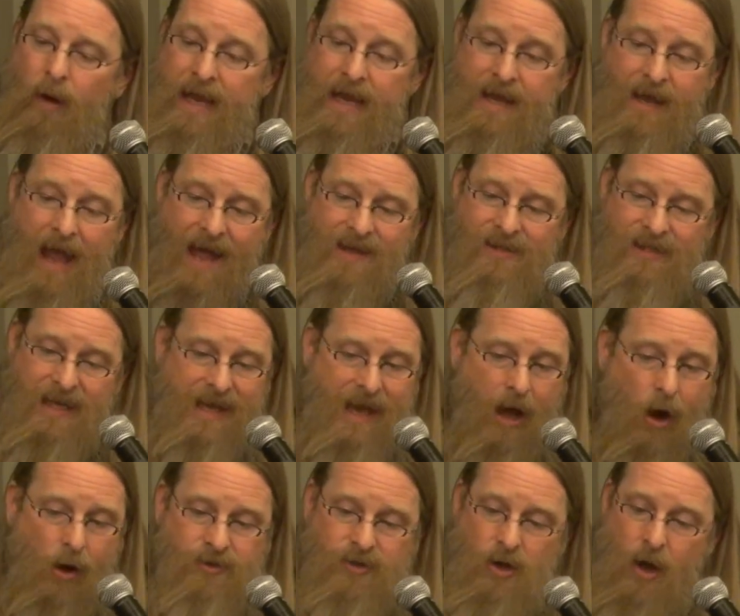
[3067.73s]
he
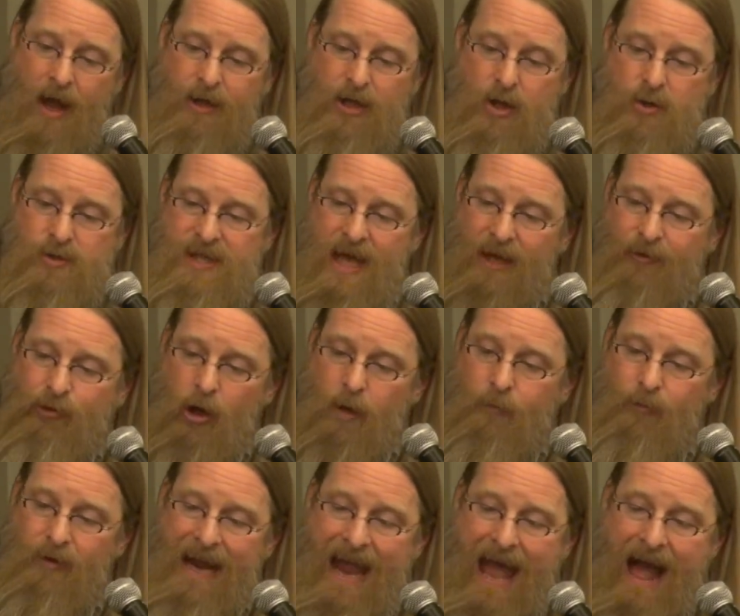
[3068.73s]
also used that
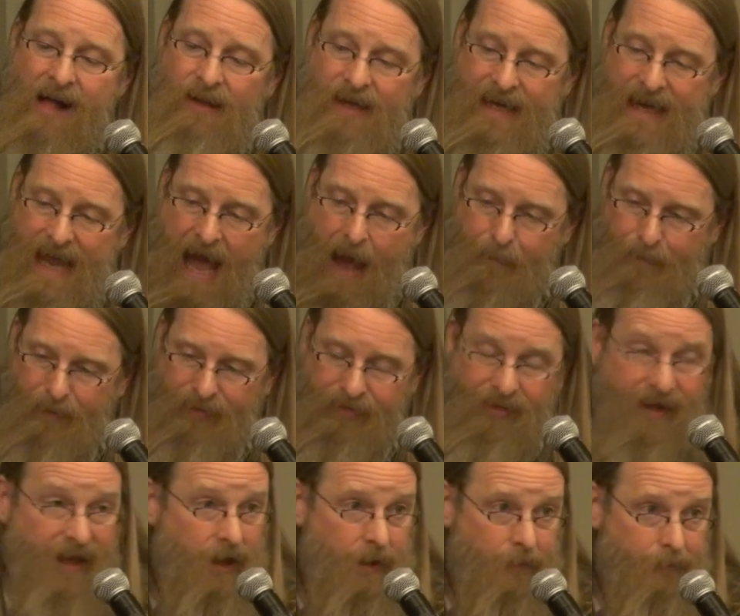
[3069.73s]
term reality
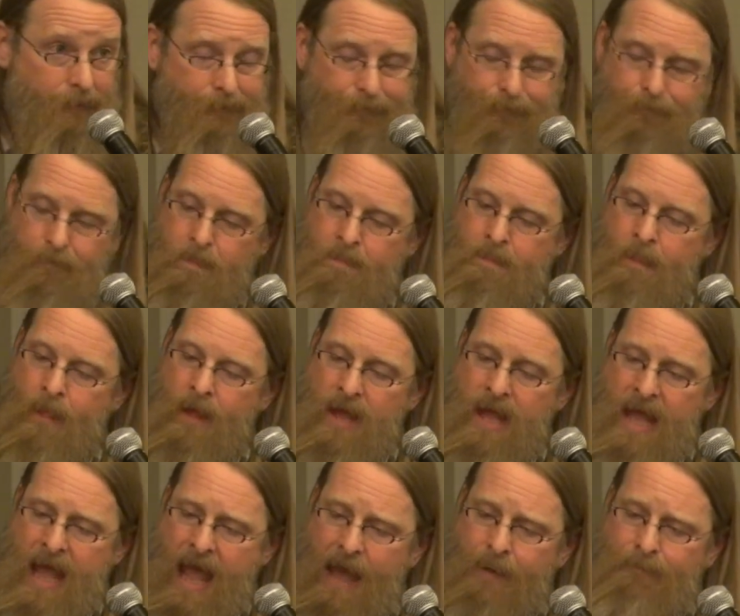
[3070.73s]
apathy.
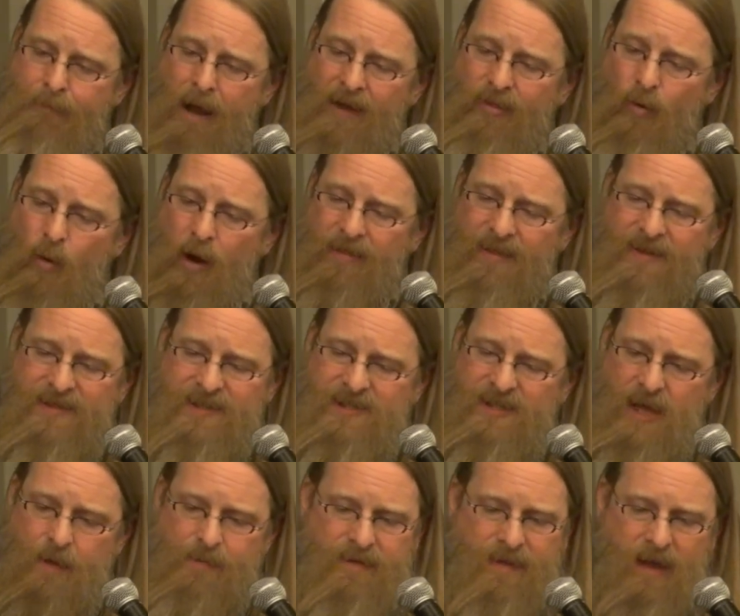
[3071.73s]
And by the way, this is
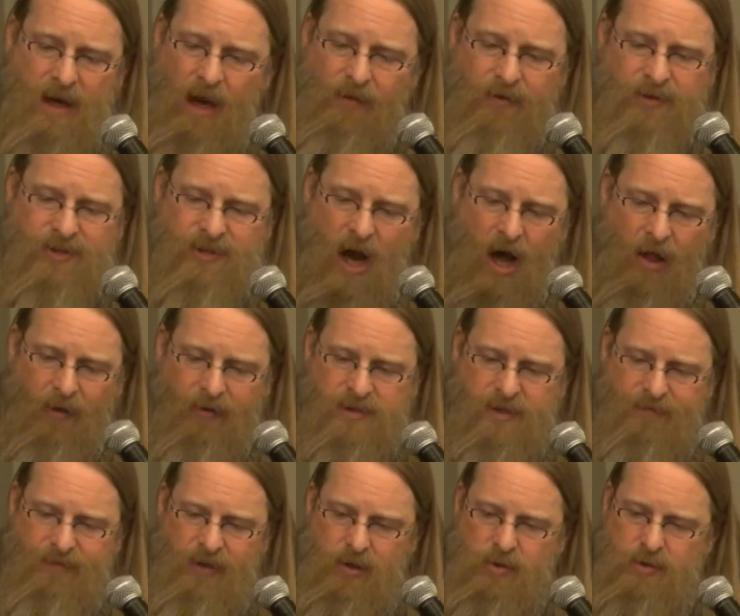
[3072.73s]
something that other scholars
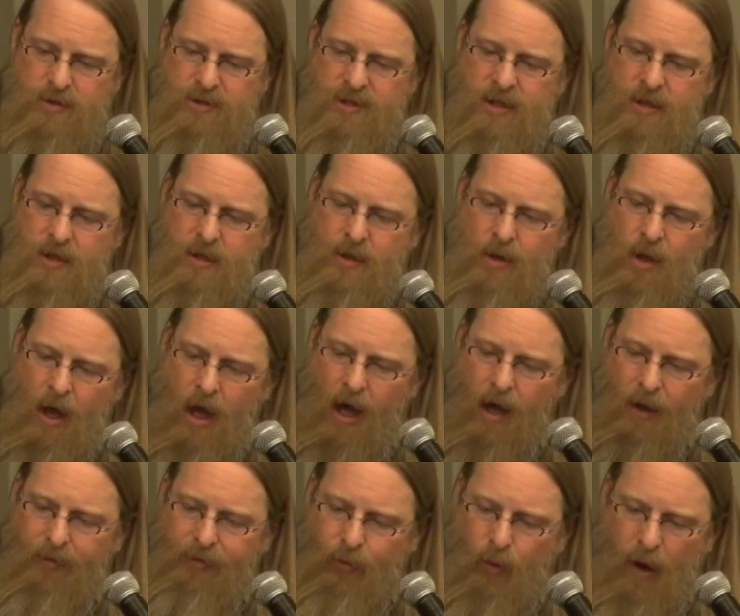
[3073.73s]
have used
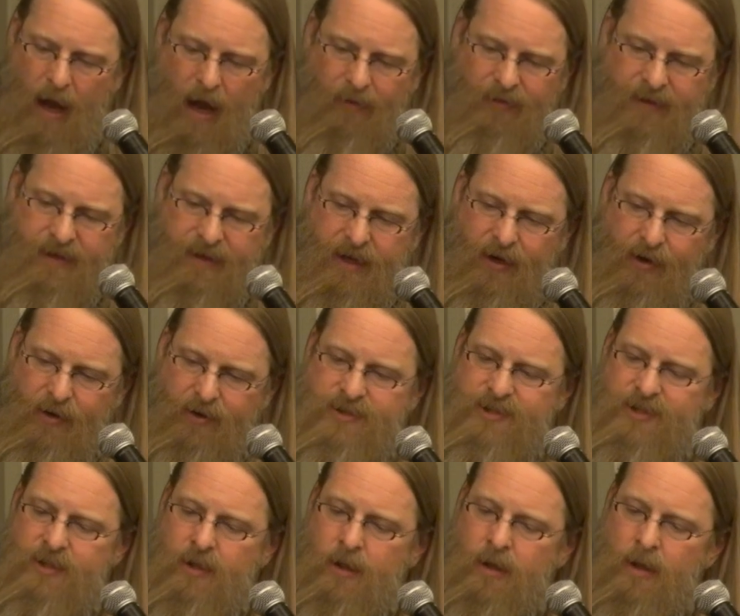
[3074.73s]
throughout the
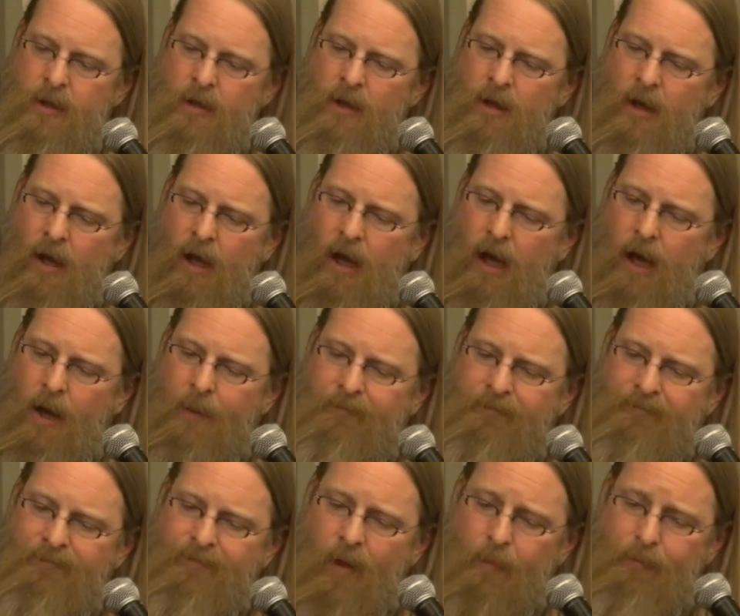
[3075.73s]
years.
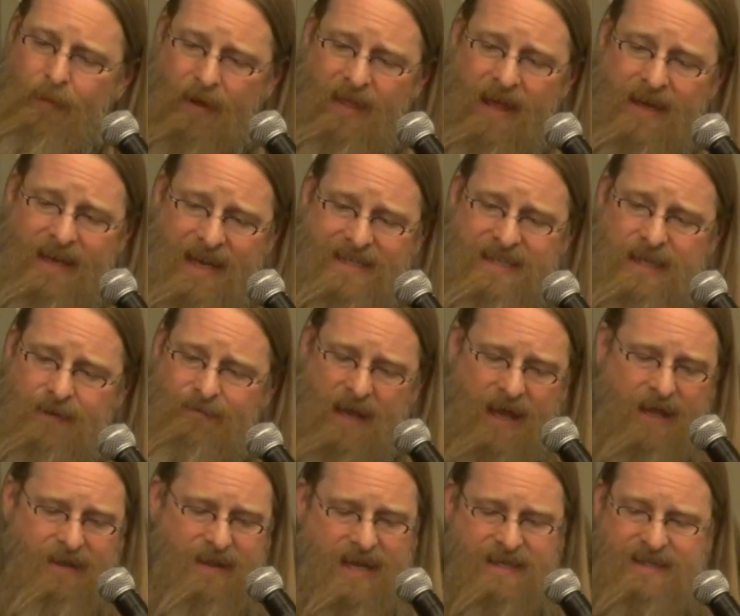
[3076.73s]
But in
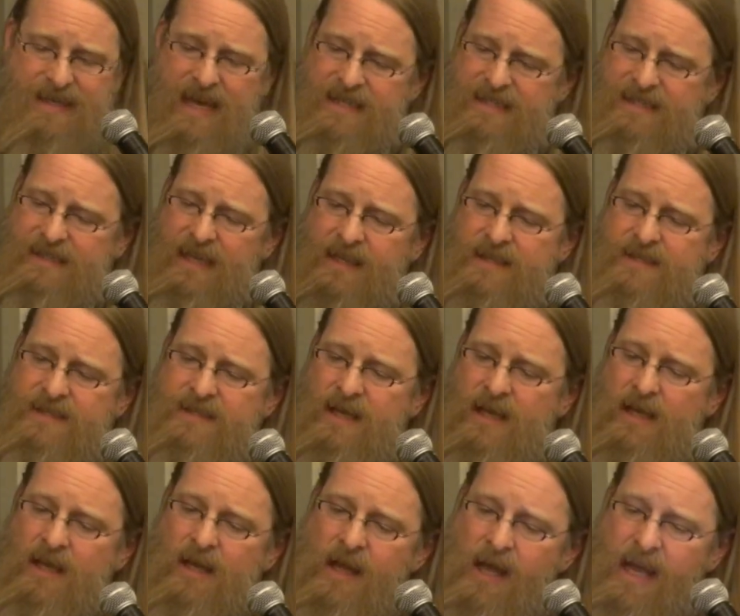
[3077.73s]
this instance,
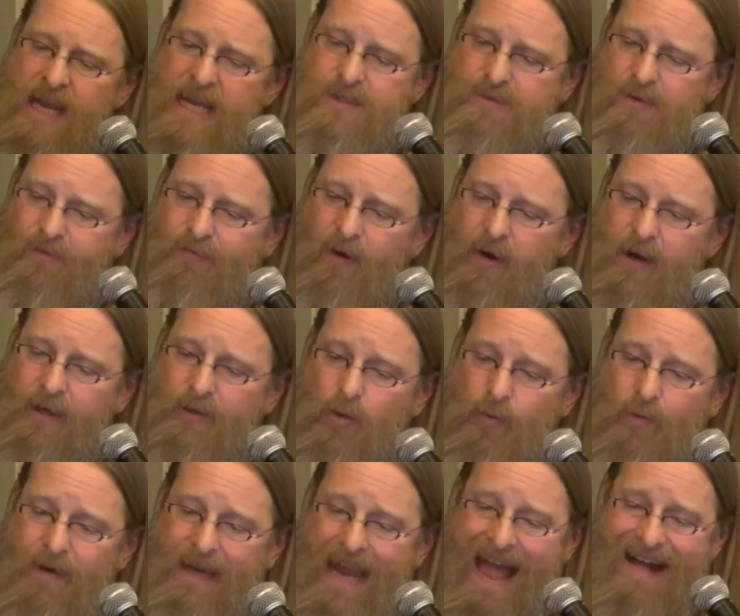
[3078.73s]
he's referring to
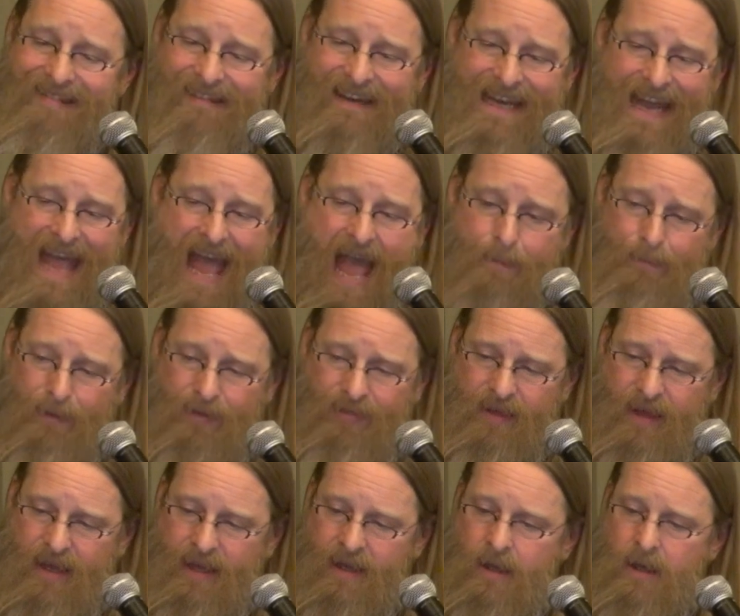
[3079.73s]
reality
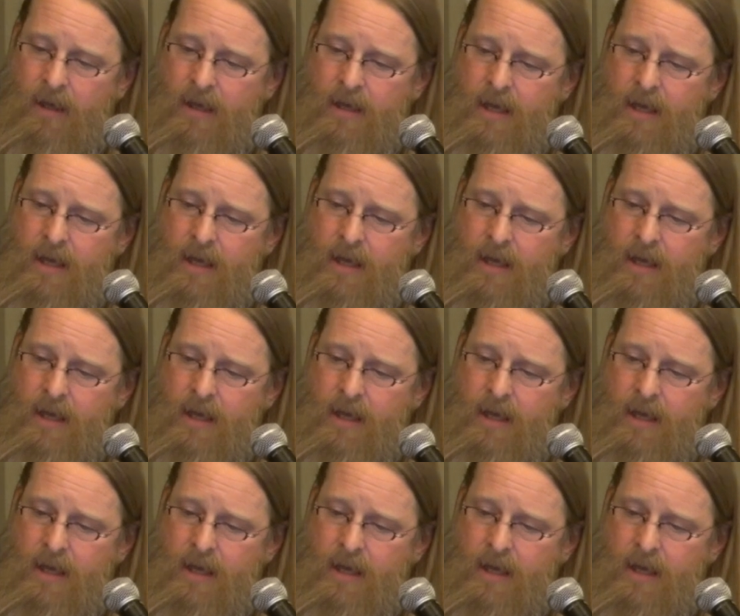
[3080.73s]
apathy